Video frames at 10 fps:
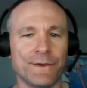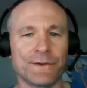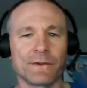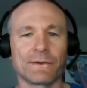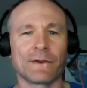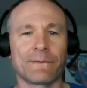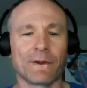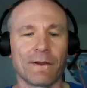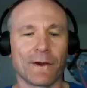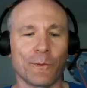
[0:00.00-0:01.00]
And so there's
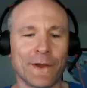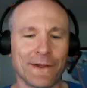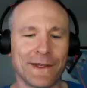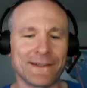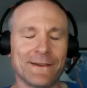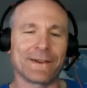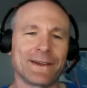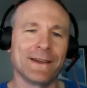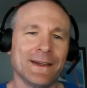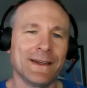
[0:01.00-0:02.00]
often a lot of wheeling and dealing